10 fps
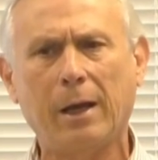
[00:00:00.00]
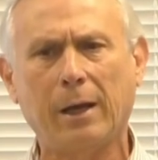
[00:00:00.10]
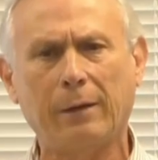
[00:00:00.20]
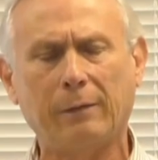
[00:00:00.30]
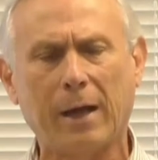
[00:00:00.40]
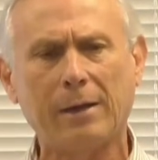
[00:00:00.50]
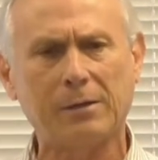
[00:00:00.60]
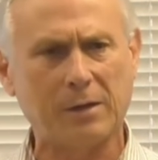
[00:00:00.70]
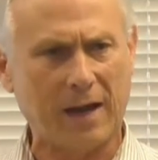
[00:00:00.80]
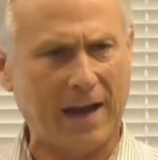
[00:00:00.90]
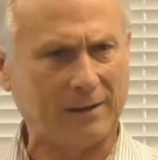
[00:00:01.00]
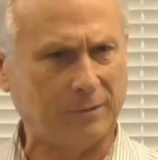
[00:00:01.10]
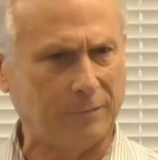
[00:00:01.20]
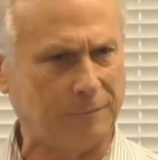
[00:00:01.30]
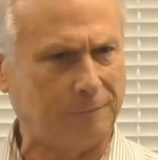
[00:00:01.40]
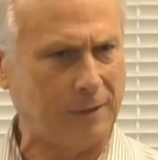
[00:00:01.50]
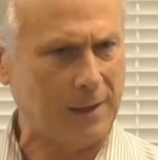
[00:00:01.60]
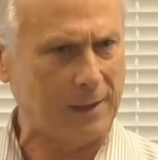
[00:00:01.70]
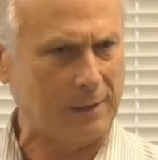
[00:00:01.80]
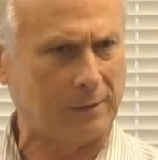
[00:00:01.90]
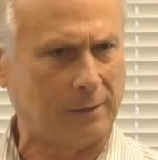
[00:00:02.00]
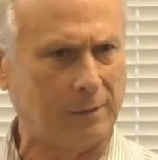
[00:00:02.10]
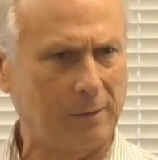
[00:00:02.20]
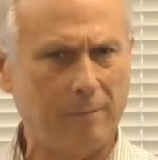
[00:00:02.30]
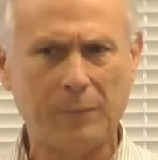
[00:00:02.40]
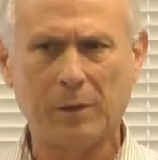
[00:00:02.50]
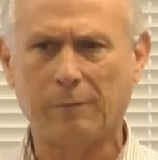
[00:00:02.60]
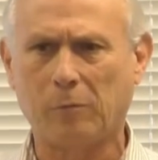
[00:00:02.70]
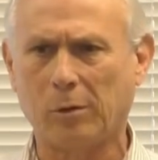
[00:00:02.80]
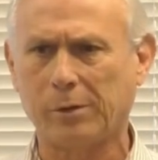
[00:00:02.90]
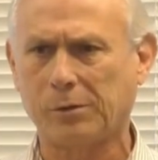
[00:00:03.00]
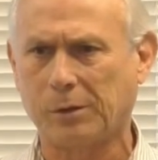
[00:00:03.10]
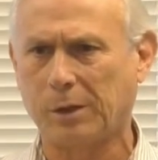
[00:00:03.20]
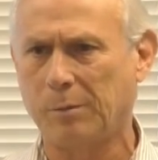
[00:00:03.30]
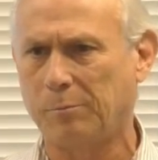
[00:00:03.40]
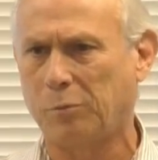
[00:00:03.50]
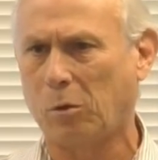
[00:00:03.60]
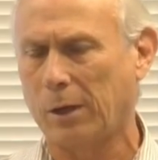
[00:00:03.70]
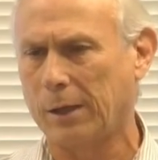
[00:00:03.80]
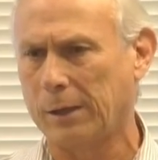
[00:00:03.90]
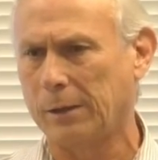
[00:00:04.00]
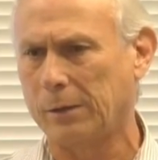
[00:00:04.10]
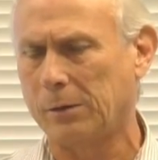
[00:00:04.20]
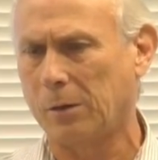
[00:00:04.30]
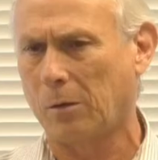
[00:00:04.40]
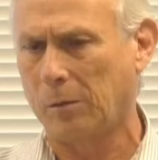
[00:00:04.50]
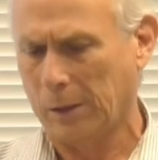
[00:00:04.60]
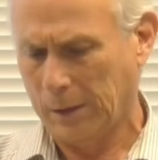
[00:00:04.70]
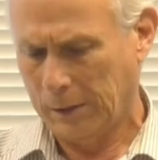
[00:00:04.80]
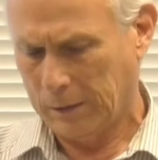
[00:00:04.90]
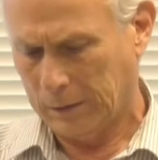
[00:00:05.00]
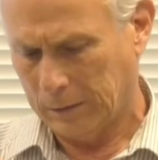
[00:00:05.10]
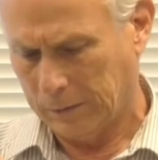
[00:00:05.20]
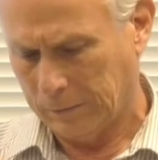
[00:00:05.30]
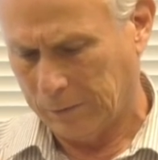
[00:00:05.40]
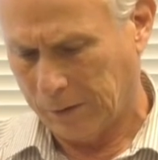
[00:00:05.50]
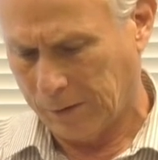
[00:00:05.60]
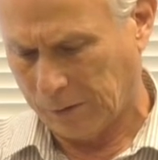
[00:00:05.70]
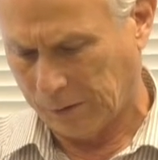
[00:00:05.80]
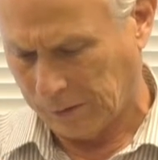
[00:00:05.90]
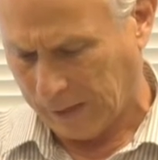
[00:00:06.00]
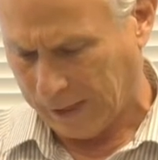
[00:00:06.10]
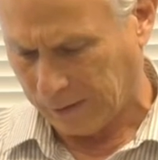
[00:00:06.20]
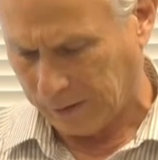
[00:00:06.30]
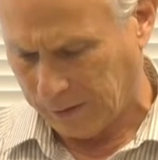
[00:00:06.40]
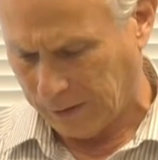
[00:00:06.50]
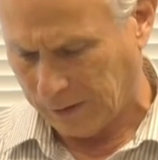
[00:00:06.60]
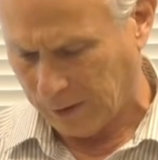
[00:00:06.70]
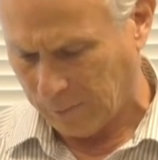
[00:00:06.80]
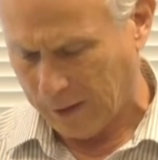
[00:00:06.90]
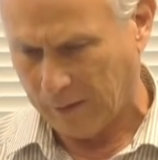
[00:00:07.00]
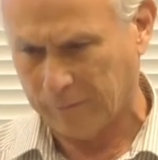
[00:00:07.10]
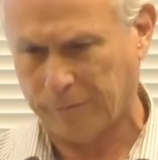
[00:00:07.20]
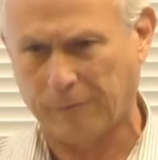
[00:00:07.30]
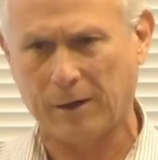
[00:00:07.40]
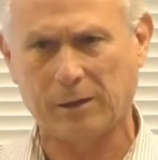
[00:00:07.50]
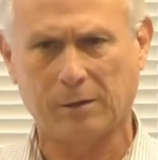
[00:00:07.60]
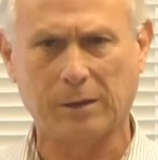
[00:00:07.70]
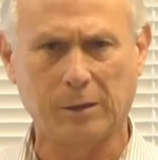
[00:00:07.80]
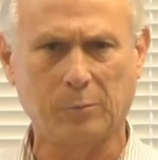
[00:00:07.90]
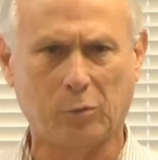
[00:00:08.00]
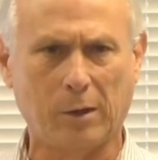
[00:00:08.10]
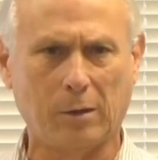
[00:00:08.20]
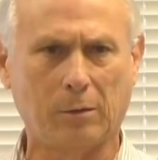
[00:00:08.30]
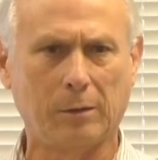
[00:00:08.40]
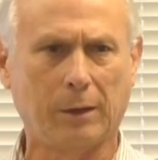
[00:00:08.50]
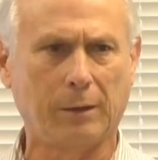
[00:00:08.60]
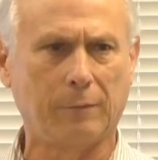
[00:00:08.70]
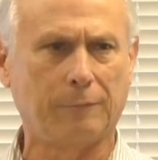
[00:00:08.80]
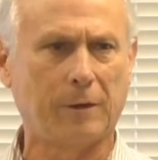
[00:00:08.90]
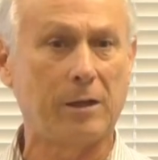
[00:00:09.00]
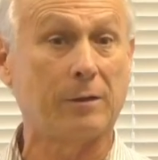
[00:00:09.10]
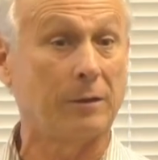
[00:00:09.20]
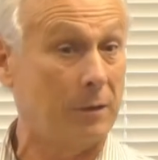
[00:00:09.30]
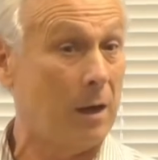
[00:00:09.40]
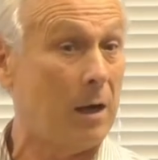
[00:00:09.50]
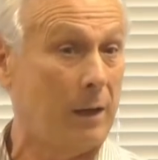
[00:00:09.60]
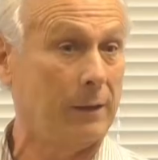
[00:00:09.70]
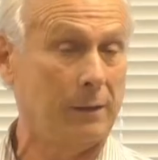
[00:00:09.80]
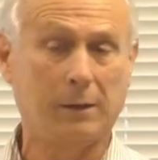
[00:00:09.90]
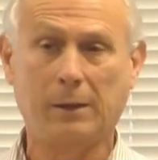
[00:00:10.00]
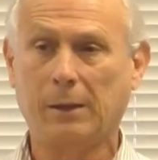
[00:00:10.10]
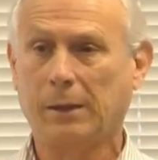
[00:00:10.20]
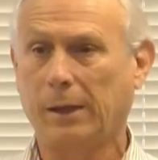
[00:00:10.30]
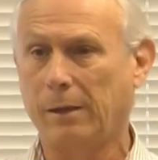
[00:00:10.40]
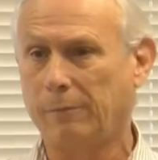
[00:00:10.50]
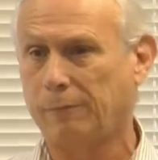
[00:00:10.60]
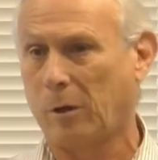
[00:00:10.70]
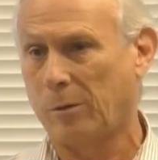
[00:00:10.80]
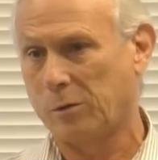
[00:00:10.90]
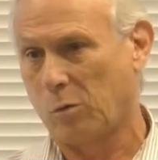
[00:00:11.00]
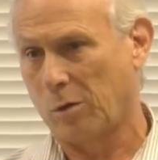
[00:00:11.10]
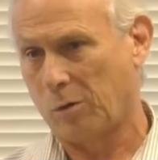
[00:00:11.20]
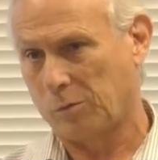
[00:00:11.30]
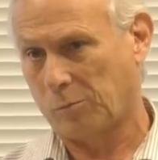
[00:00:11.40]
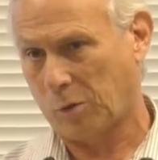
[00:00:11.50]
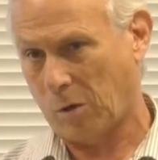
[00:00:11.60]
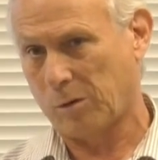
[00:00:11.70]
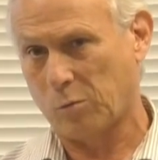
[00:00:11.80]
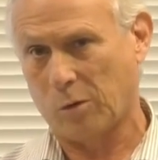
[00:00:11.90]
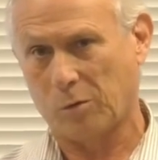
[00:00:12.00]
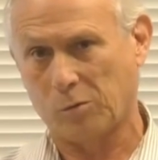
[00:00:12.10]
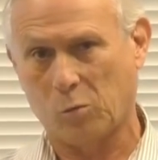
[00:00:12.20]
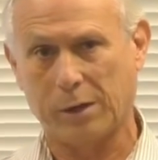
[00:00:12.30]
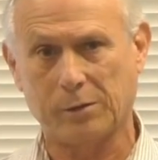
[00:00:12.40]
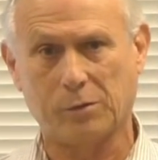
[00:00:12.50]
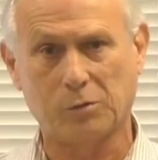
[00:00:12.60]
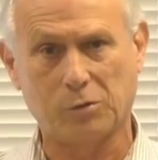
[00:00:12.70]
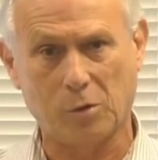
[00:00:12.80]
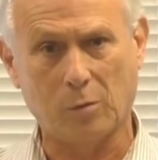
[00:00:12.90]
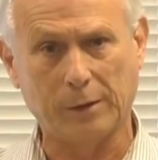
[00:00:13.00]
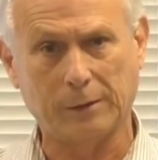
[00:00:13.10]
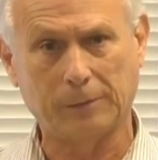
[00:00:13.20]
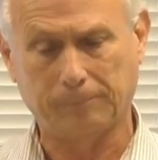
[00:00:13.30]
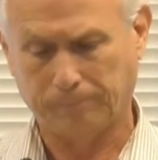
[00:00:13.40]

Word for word: And that is an act of faith for us to keep praying. And so uh, Jesus is actually teaching about faith in prayer and faith in God, and prayer is one of those prayer is one of those ways to show it.